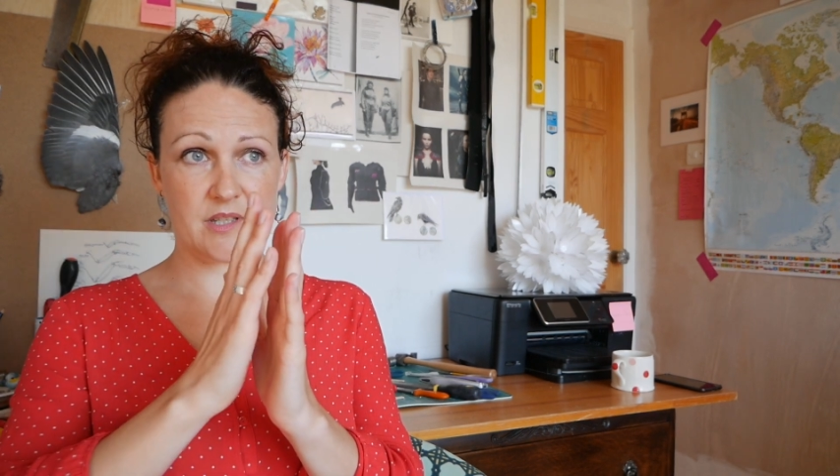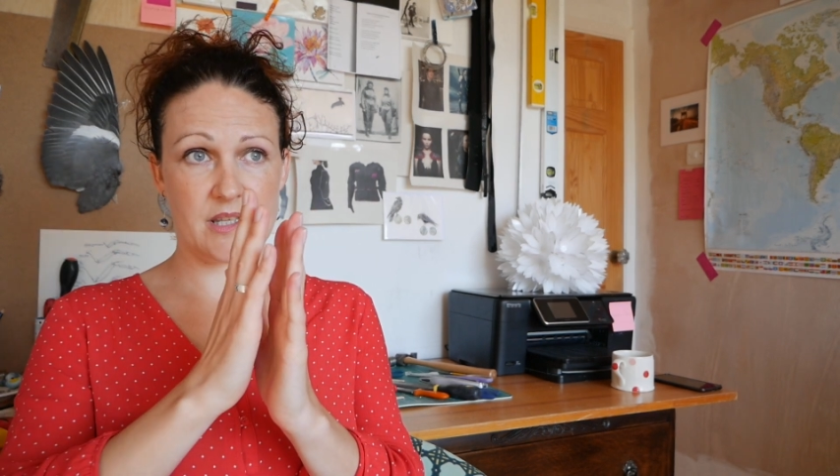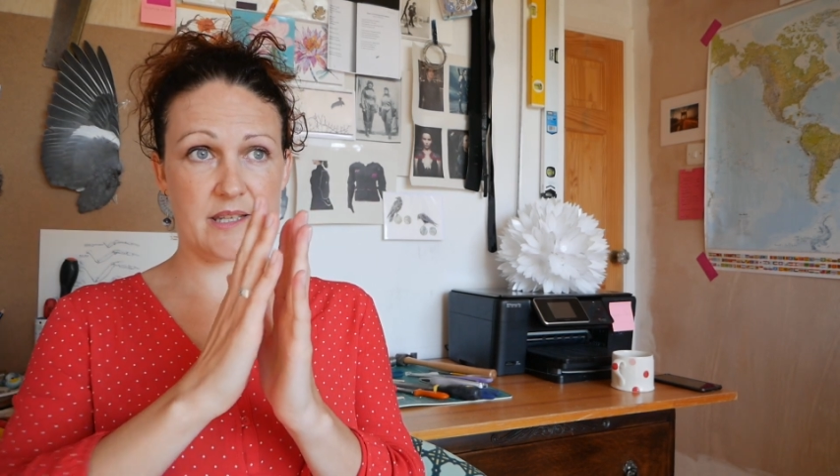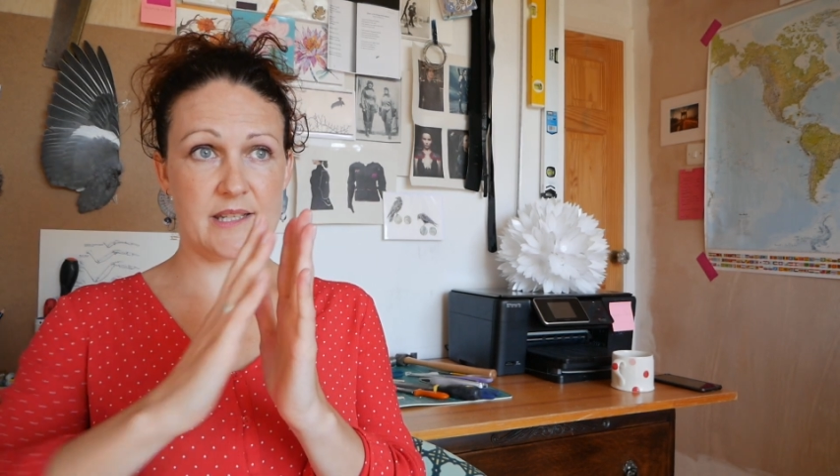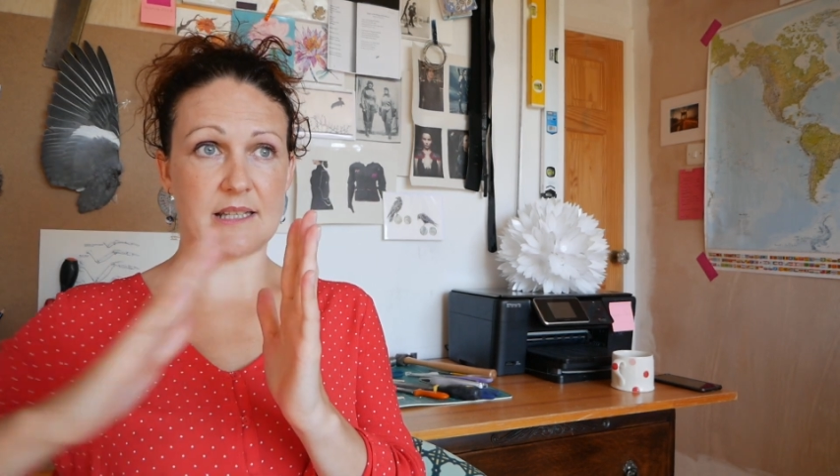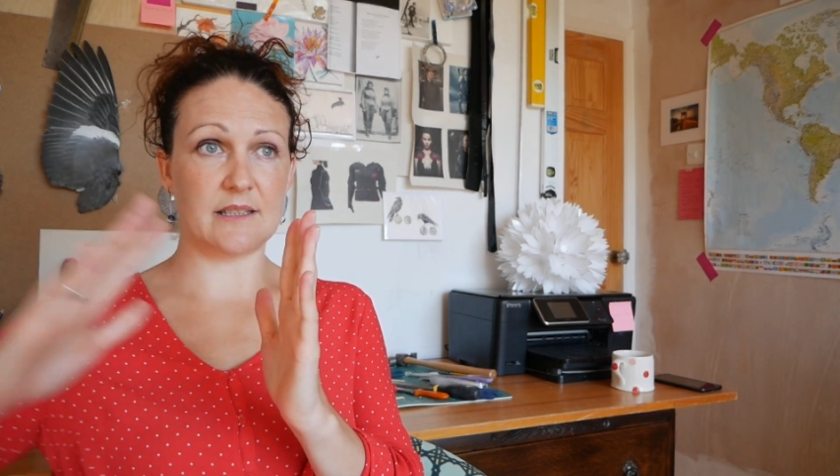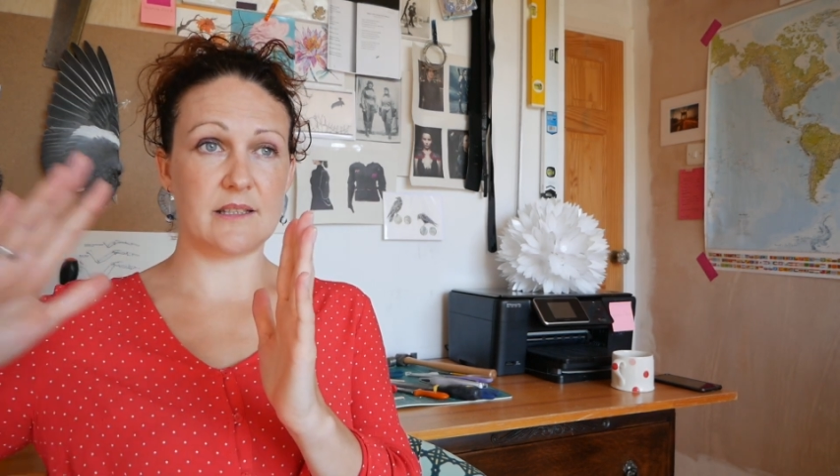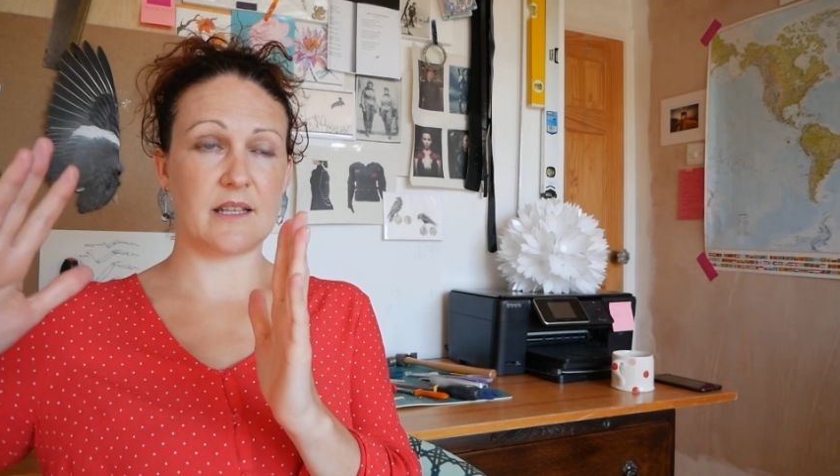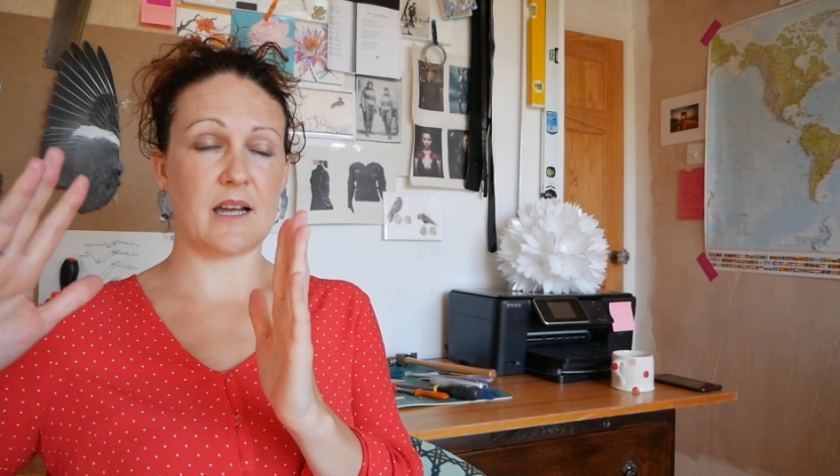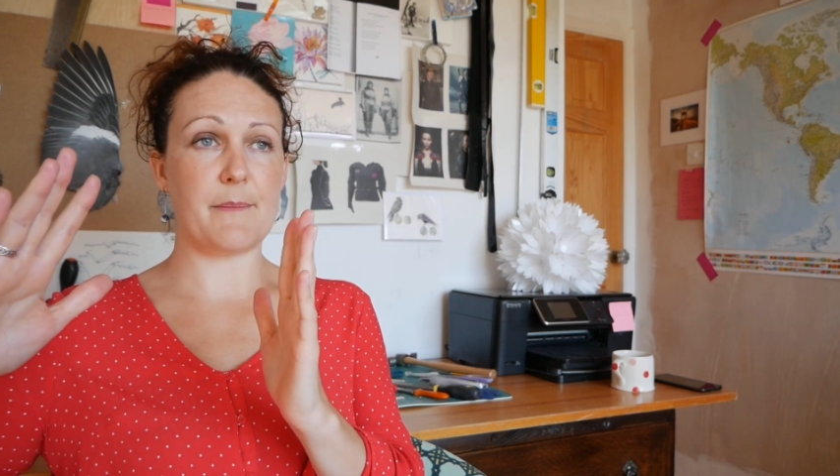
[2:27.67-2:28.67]
to the
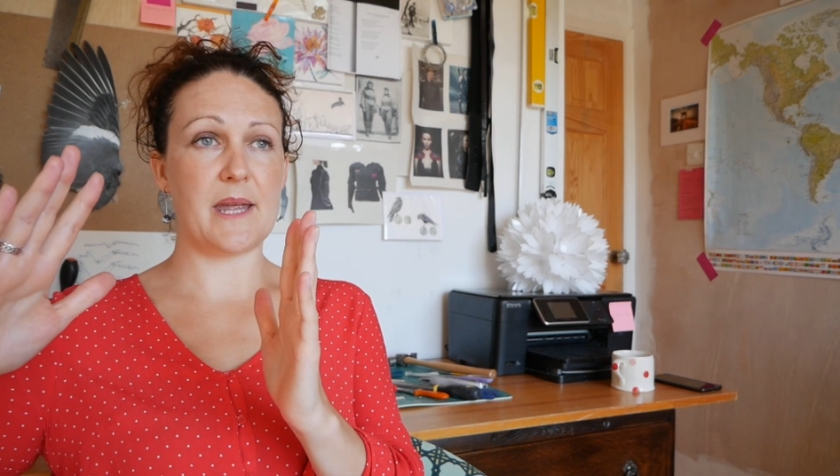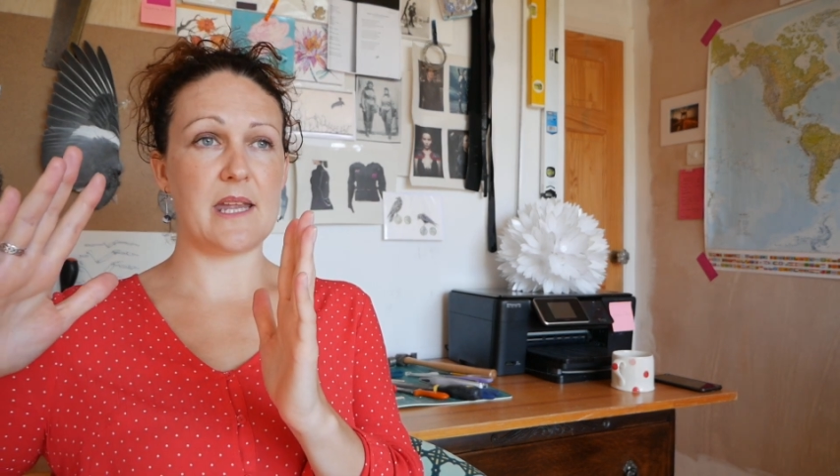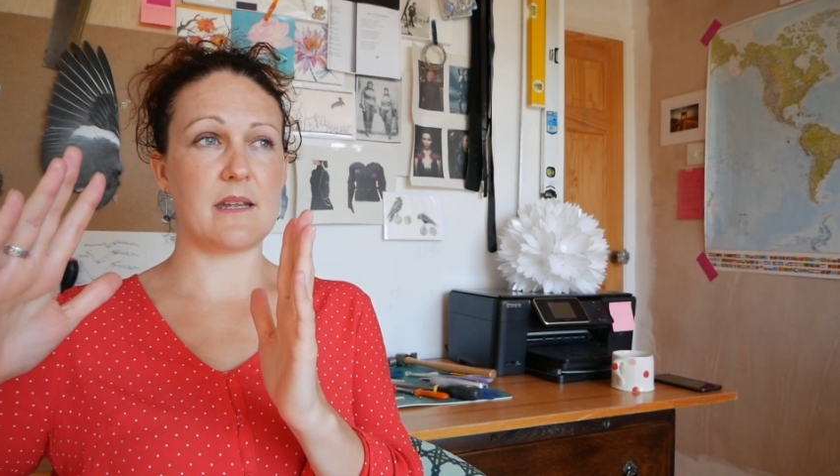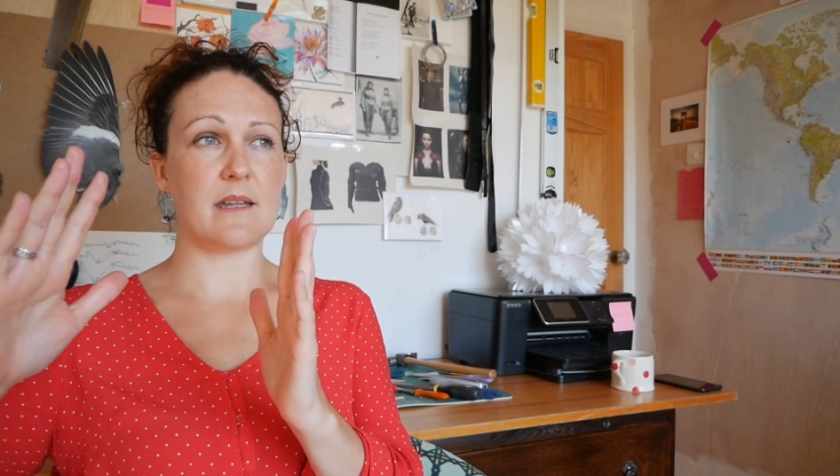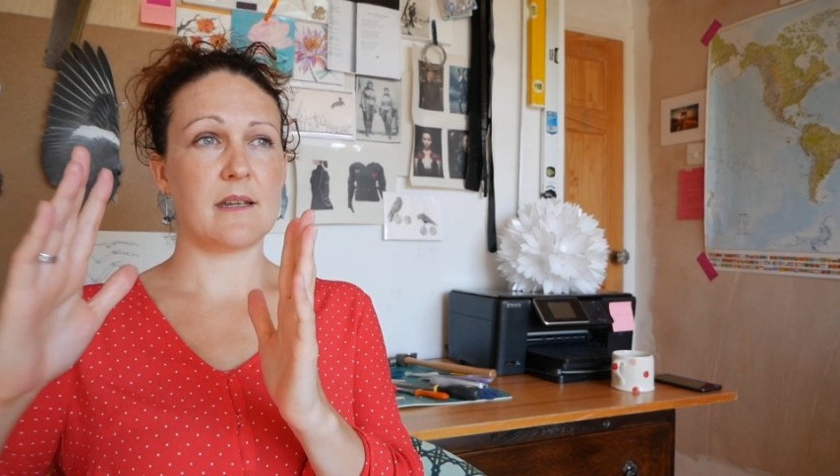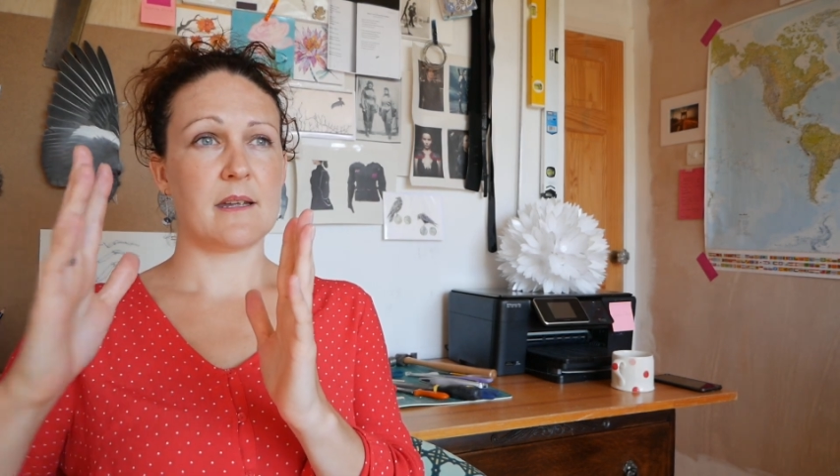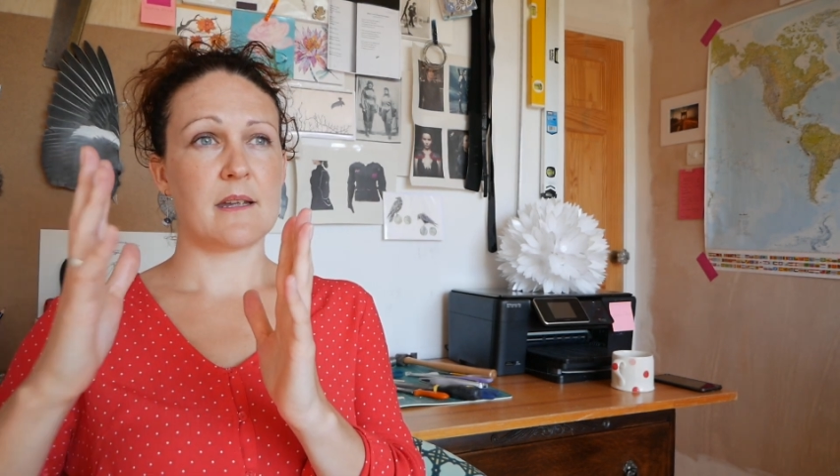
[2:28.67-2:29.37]
skeleton that I make,